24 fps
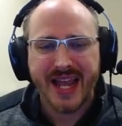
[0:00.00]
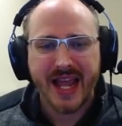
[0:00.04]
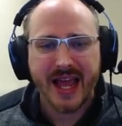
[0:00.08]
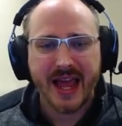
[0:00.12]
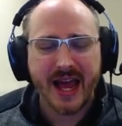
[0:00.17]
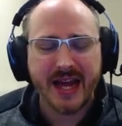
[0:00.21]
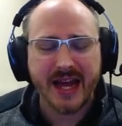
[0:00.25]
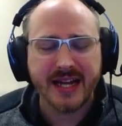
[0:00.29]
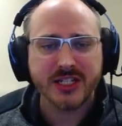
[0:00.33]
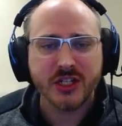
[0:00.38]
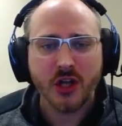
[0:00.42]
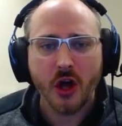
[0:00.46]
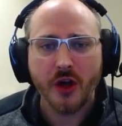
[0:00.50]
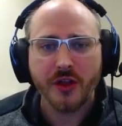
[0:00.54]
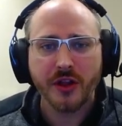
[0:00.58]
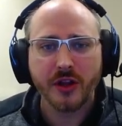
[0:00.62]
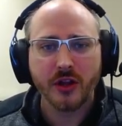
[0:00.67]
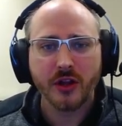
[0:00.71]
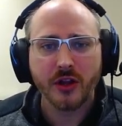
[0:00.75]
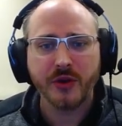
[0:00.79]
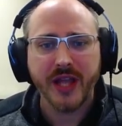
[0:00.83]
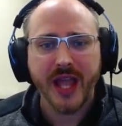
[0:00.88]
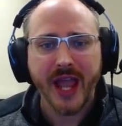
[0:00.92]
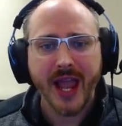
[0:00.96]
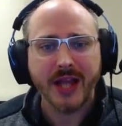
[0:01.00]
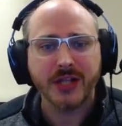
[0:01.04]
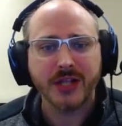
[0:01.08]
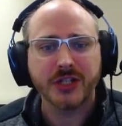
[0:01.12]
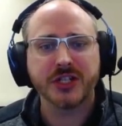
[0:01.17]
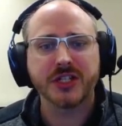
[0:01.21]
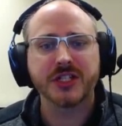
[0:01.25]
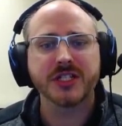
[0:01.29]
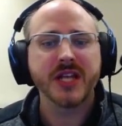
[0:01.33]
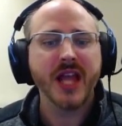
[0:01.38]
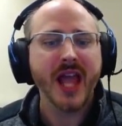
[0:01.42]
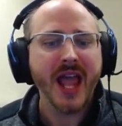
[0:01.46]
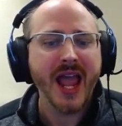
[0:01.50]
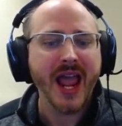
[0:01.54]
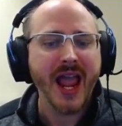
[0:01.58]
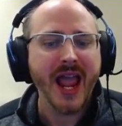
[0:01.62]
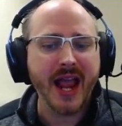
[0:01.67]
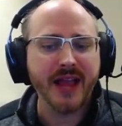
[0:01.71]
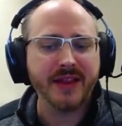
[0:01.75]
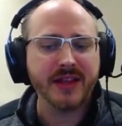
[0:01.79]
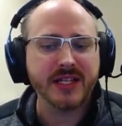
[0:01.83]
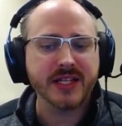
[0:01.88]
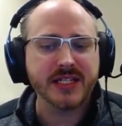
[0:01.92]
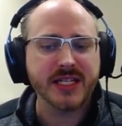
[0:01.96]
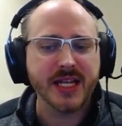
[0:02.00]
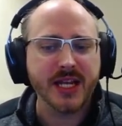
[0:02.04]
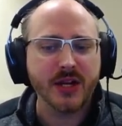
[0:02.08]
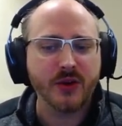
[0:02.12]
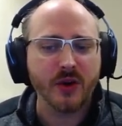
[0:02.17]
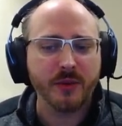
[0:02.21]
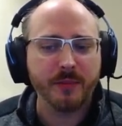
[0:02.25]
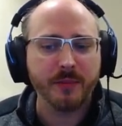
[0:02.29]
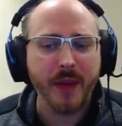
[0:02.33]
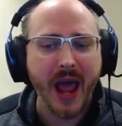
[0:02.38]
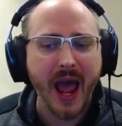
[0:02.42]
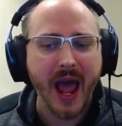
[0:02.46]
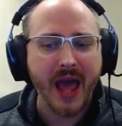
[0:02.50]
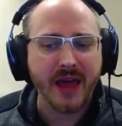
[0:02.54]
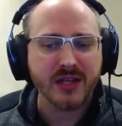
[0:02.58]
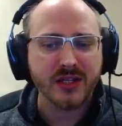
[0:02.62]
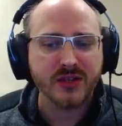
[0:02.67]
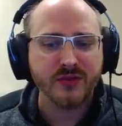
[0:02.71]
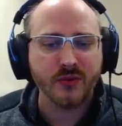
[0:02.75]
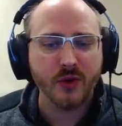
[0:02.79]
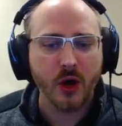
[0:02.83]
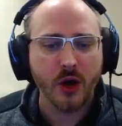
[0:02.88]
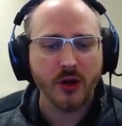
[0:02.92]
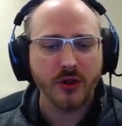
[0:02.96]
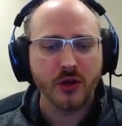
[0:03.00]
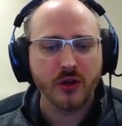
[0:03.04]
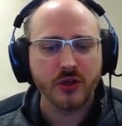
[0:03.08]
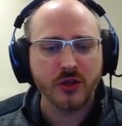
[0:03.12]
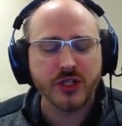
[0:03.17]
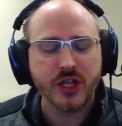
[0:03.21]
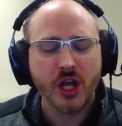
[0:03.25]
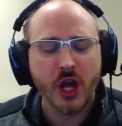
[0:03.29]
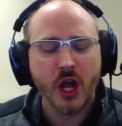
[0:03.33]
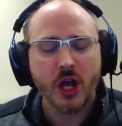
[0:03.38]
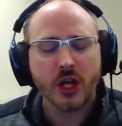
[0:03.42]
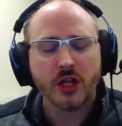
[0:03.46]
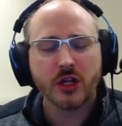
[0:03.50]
That is all the locations and the secret paths for all those.